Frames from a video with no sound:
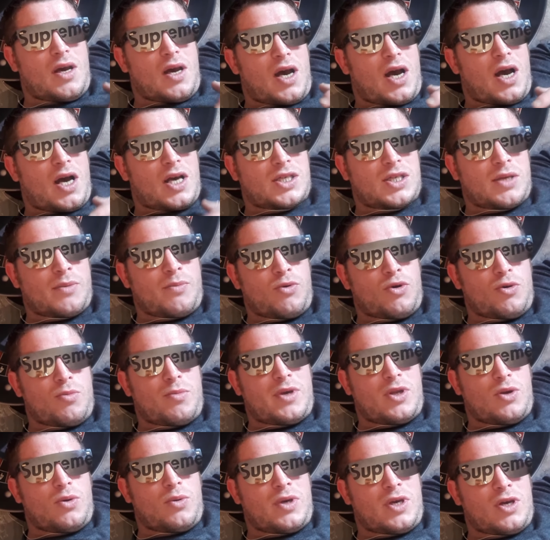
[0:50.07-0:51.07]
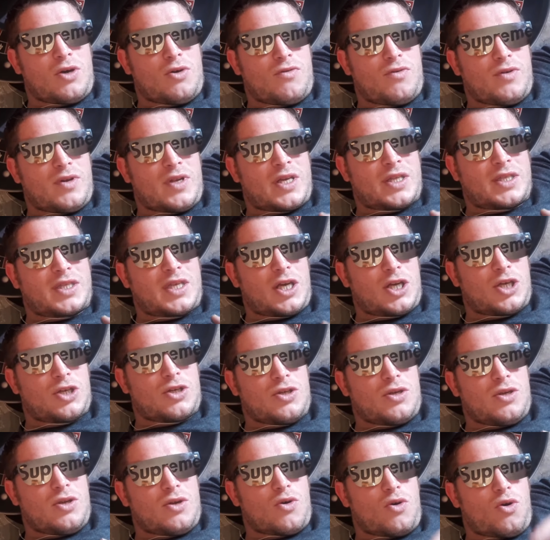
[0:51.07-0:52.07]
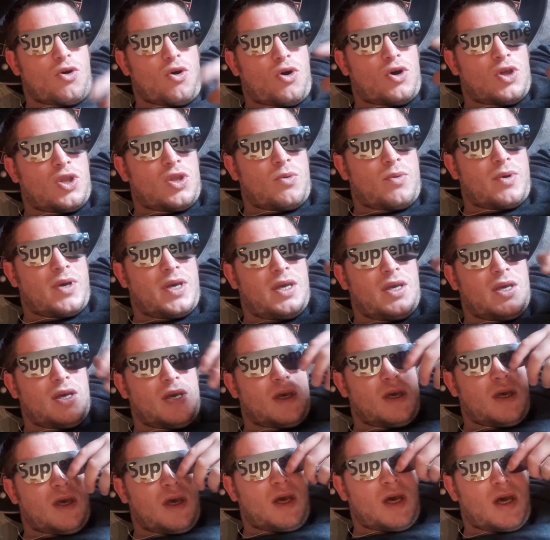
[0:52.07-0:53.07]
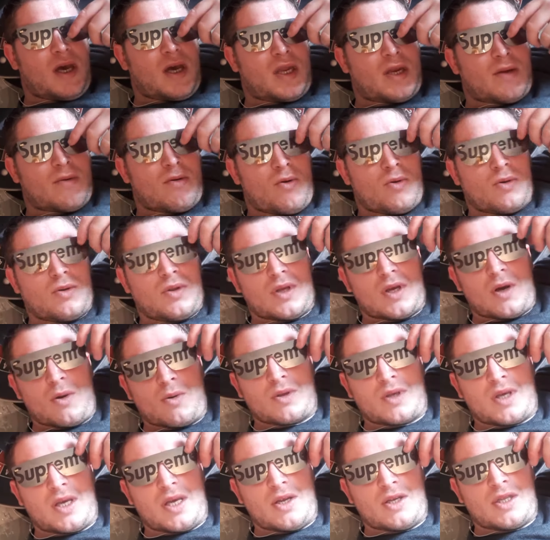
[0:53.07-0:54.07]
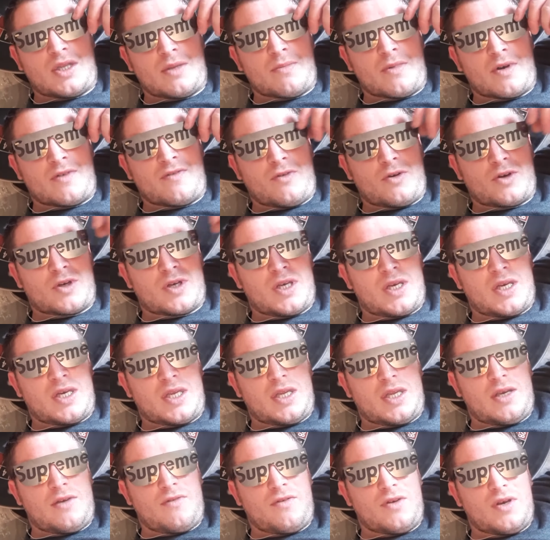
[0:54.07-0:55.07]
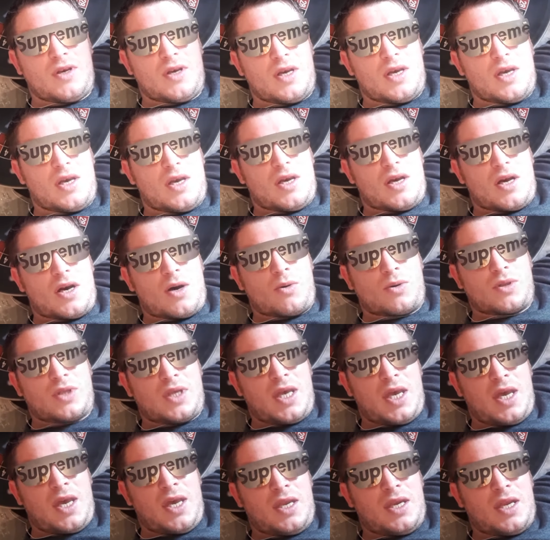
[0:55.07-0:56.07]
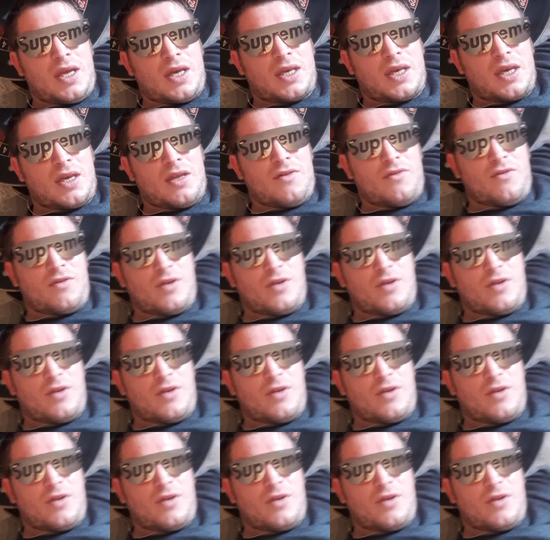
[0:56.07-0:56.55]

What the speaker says: I support mental health and addiction all the way, and I'll carry it to my fucking grave. I'll do anything I can